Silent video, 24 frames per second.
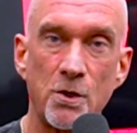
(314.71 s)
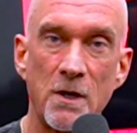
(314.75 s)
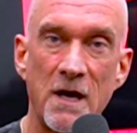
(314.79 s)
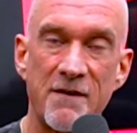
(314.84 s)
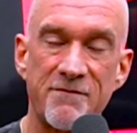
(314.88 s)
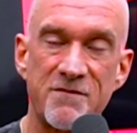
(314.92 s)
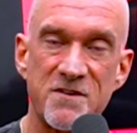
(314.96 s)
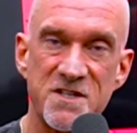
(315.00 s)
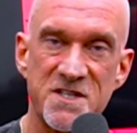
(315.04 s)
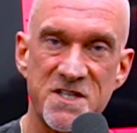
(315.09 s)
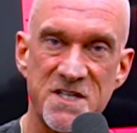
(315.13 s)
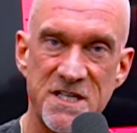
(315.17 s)
You
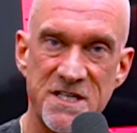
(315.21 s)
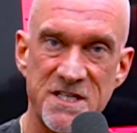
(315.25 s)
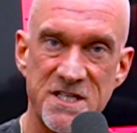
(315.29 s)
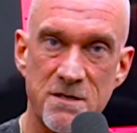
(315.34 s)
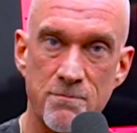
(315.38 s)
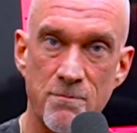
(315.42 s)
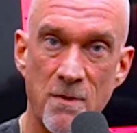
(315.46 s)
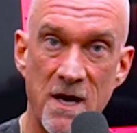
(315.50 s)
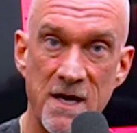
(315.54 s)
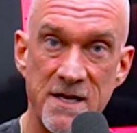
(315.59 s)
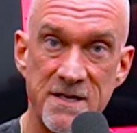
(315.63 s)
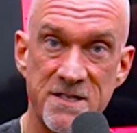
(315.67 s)
have to
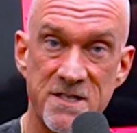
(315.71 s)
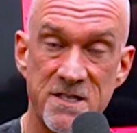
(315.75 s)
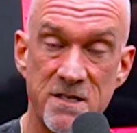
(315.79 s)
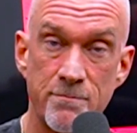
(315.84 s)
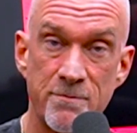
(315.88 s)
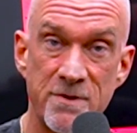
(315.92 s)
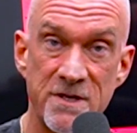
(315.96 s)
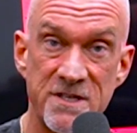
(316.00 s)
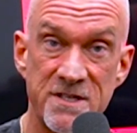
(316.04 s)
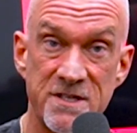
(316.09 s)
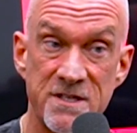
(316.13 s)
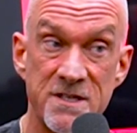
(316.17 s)
systemize the
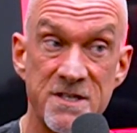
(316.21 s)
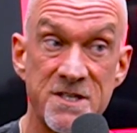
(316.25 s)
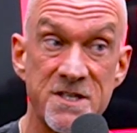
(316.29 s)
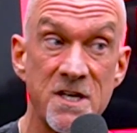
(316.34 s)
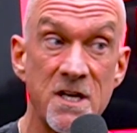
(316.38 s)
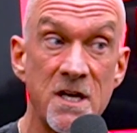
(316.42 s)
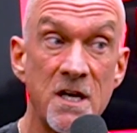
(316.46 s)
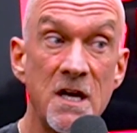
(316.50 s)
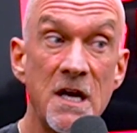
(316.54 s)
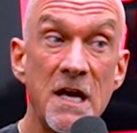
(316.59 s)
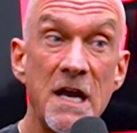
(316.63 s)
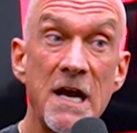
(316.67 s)

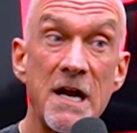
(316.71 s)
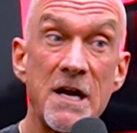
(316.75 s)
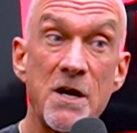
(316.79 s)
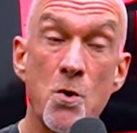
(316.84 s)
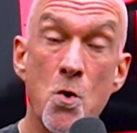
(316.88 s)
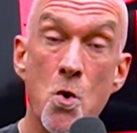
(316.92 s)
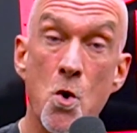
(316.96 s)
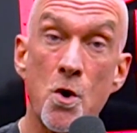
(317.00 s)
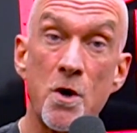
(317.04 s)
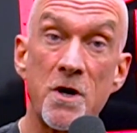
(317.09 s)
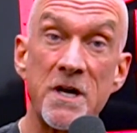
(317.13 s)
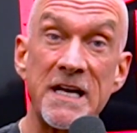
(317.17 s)
business in
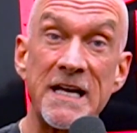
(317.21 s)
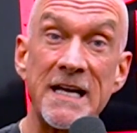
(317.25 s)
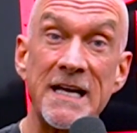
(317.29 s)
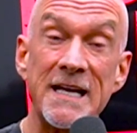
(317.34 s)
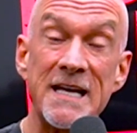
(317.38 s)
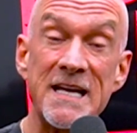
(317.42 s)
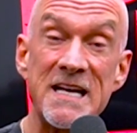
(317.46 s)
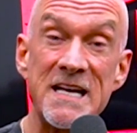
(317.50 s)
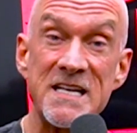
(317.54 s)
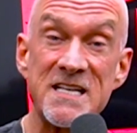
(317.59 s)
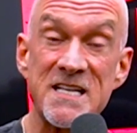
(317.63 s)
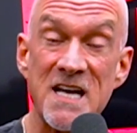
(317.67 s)
order to
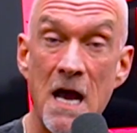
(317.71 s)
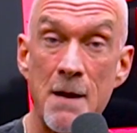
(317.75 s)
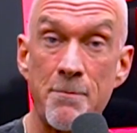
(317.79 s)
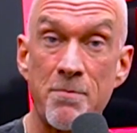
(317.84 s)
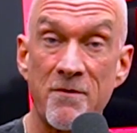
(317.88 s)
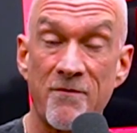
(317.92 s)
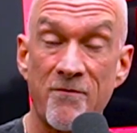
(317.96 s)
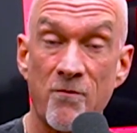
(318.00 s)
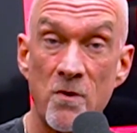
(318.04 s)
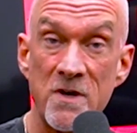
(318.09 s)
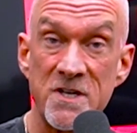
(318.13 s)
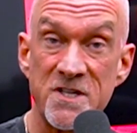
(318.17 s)
get any type
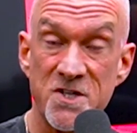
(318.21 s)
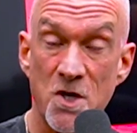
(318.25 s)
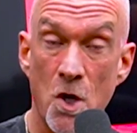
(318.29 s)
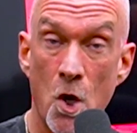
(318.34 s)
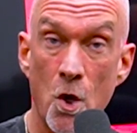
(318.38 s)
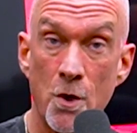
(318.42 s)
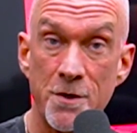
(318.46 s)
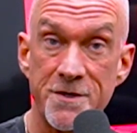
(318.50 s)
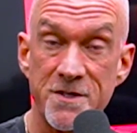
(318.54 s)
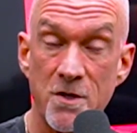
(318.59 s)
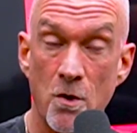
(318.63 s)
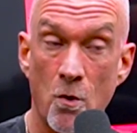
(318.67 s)
of
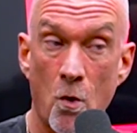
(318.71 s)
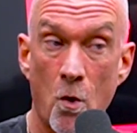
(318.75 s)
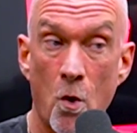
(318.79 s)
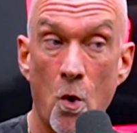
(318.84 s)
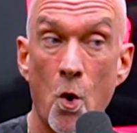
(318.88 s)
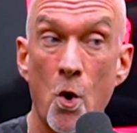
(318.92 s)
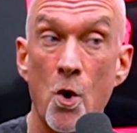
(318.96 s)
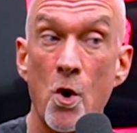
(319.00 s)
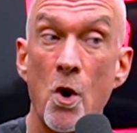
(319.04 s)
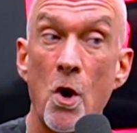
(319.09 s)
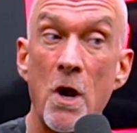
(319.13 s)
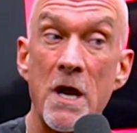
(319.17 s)
result
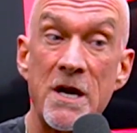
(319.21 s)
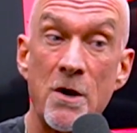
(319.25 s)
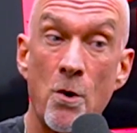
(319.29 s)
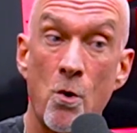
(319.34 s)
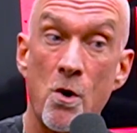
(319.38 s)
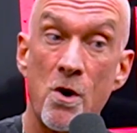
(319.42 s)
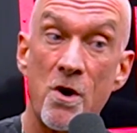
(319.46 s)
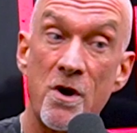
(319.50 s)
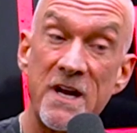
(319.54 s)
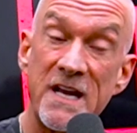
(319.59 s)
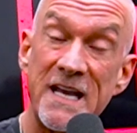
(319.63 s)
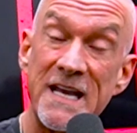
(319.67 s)
or in
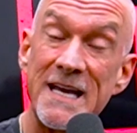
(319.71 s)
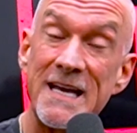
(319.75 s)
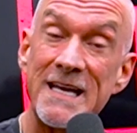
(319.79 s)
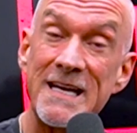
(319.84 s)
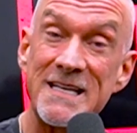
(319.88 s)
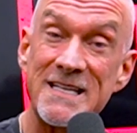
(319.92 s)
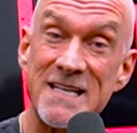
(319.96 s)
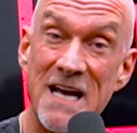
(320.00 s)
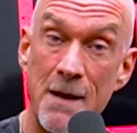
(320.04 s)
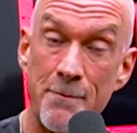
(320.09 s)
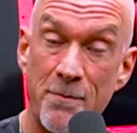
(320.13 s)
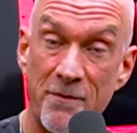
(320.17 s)
order to get
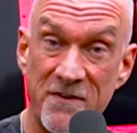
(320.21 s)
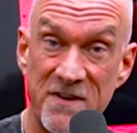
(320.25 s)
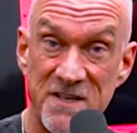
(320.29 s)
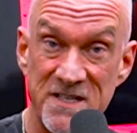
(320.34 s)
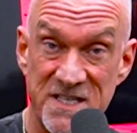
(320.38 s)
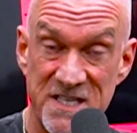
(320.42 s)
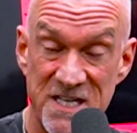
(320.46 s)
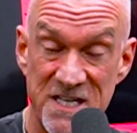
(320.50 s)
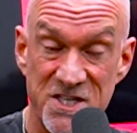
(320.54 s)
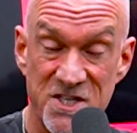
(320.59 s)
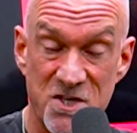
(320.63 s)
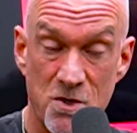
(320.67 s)
any type of
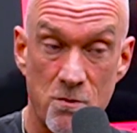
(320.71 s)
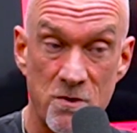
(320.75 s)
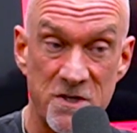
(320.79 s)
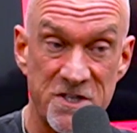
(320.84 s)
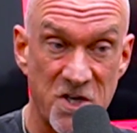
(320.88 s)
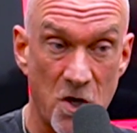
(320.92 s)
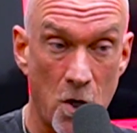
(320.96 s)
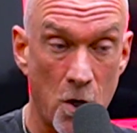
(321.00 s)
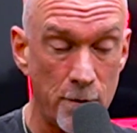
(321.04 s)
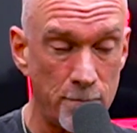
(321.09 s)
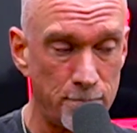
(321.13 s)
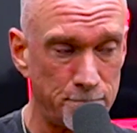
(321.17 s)
consistent
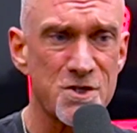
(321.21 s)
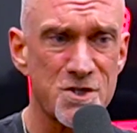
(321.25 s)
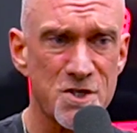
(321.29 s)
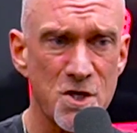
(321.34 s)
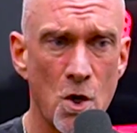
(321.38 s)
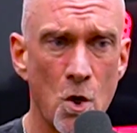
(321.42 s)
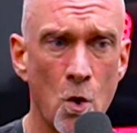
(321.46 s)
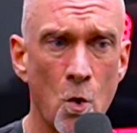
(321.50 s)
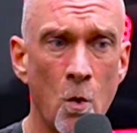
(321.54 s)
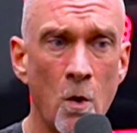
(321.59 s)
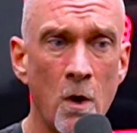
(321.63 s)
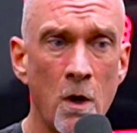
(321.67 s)
result.
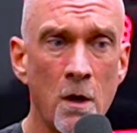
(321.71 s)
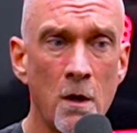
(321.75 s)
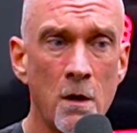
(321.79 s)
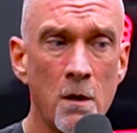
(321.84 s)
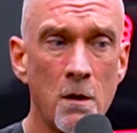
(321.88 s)
So